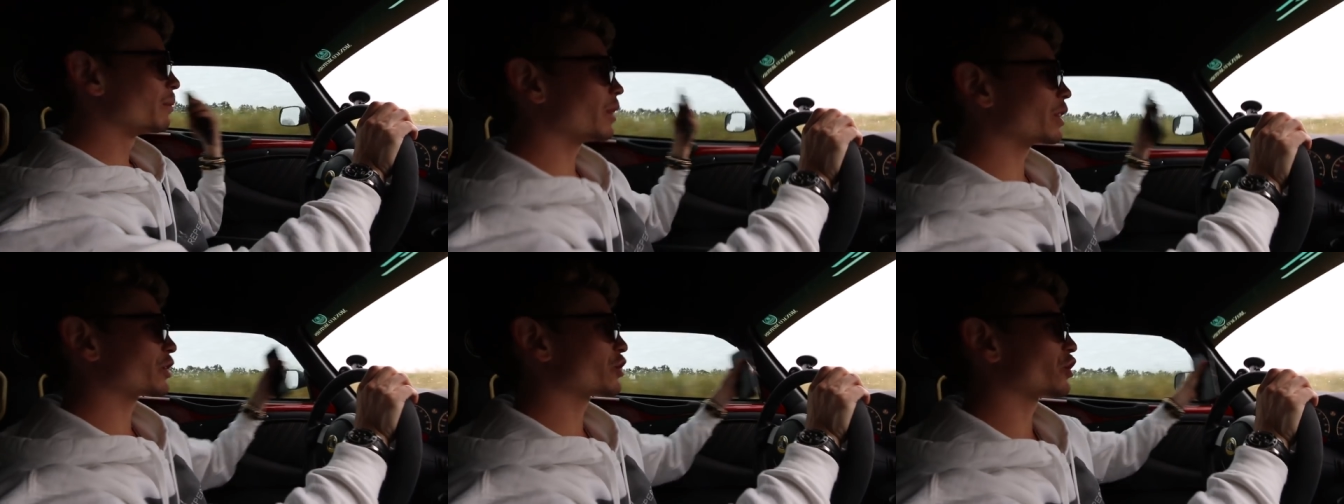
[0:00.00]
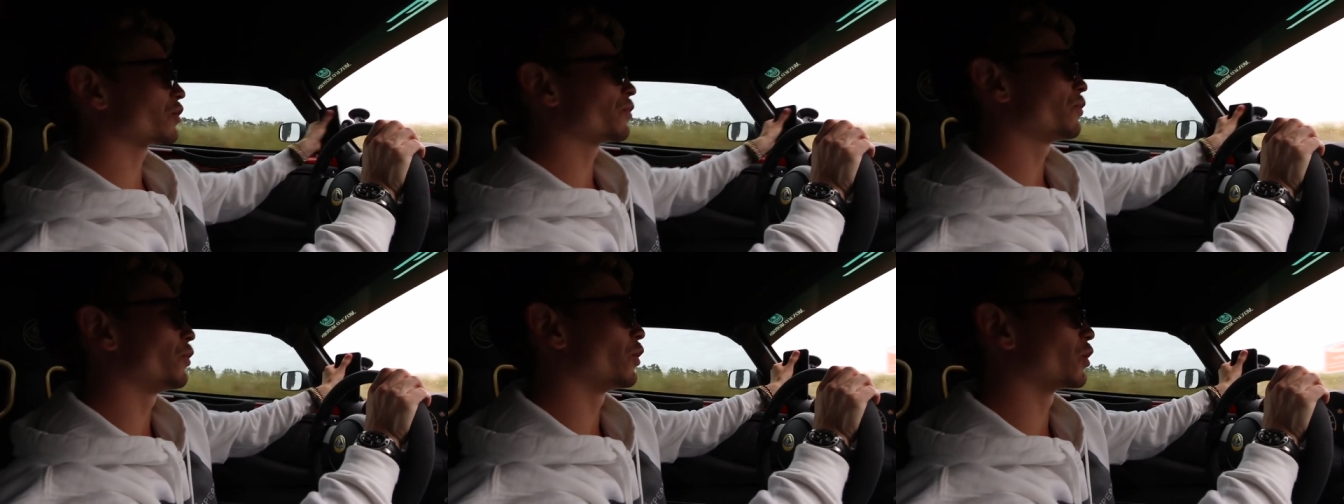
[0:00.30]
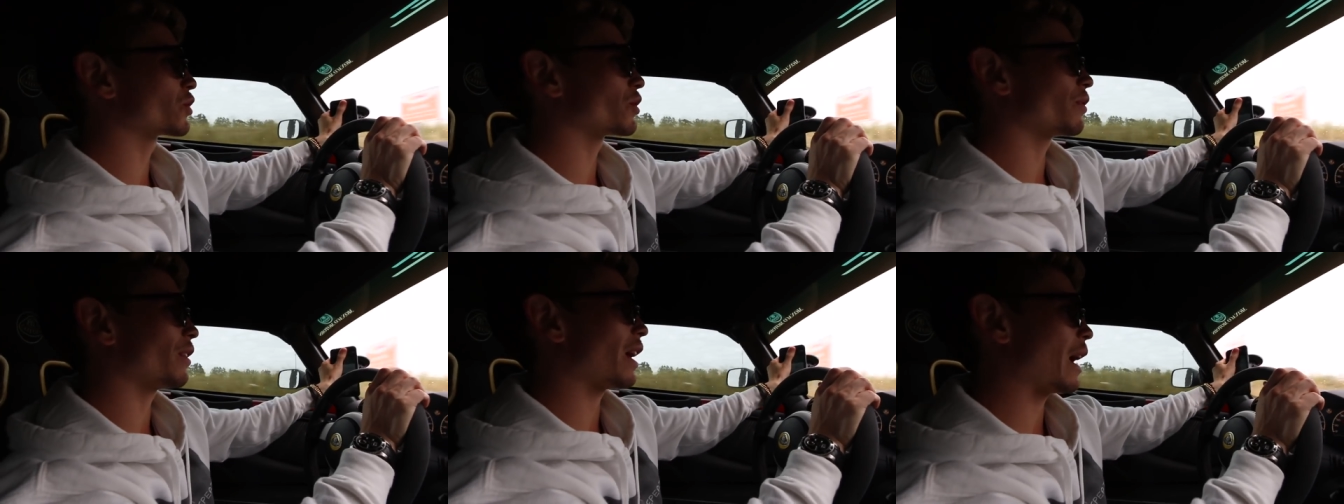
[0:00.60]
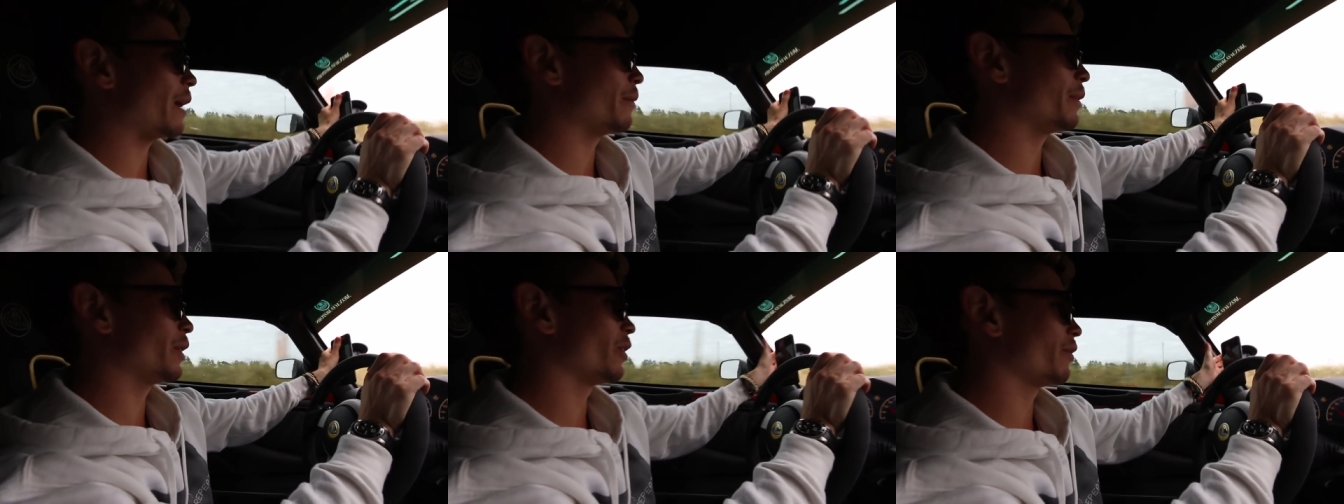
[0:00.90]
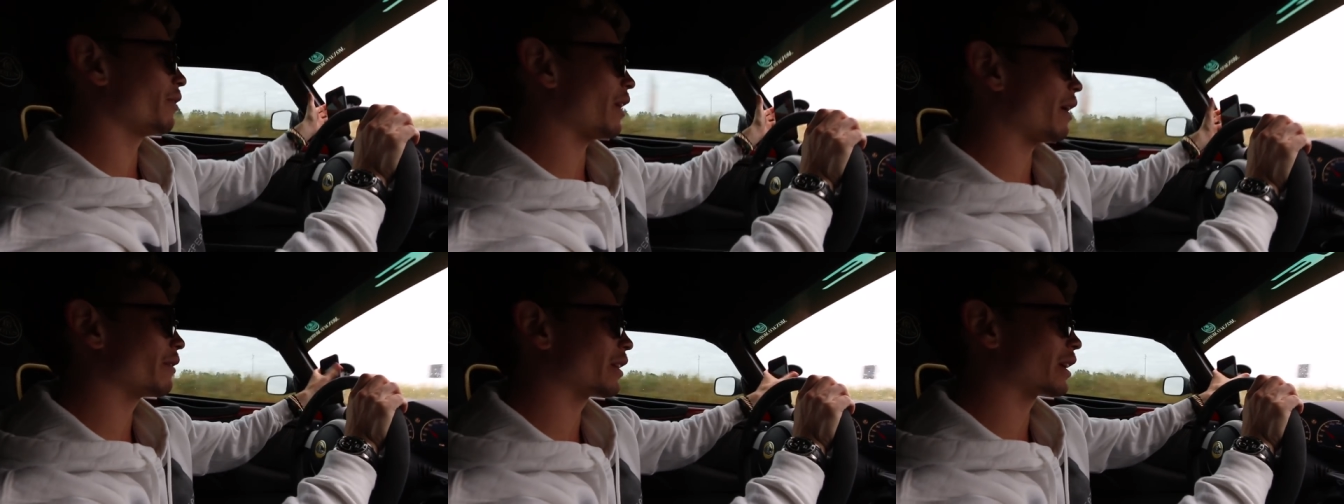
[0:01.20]
but it's just force of habit
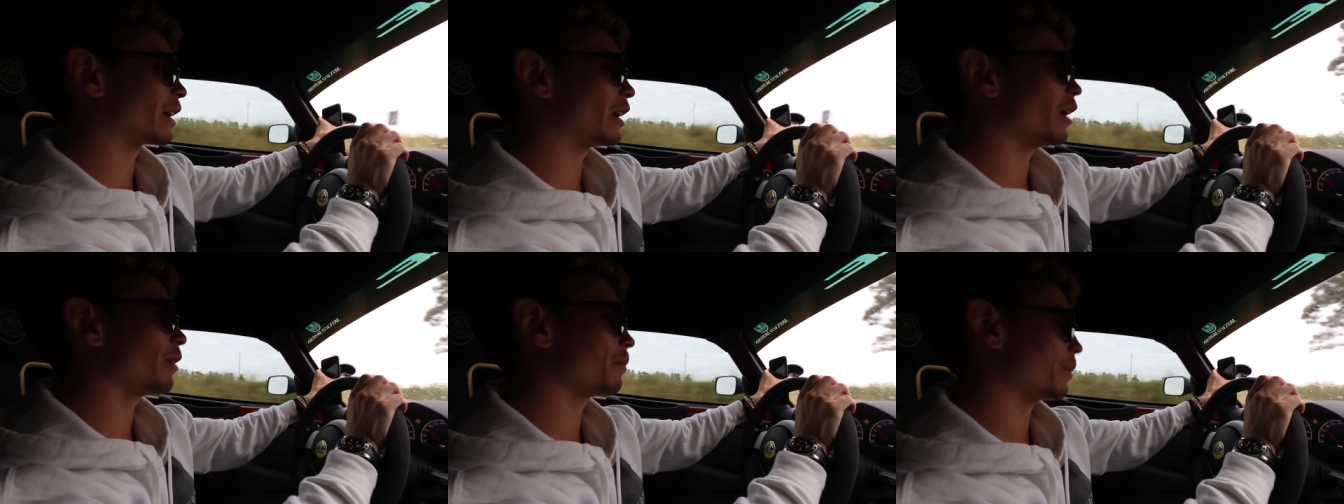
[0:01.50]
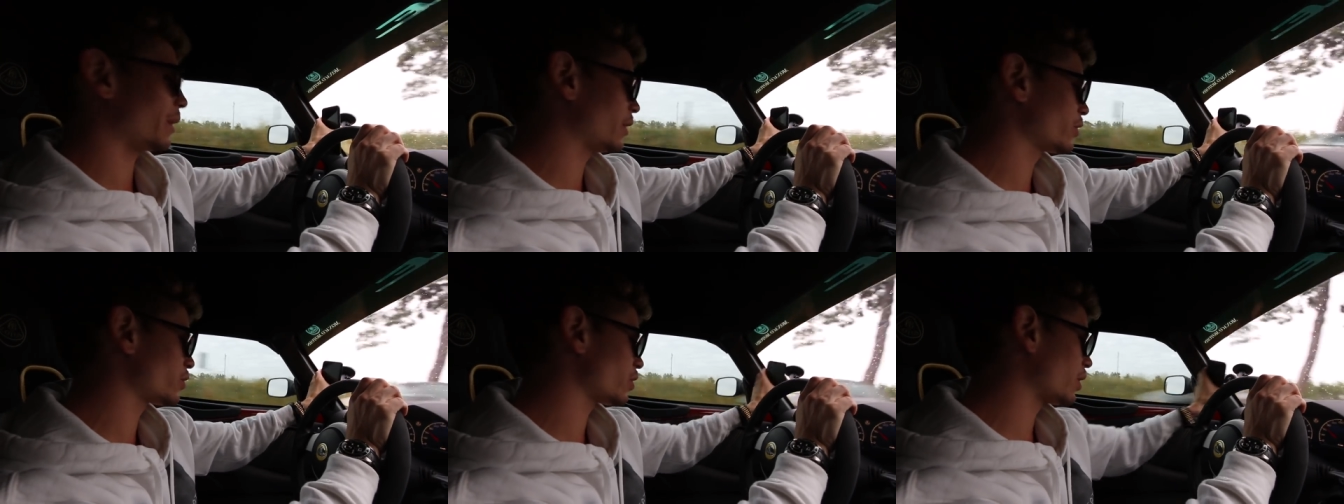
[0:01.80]
of having it up here,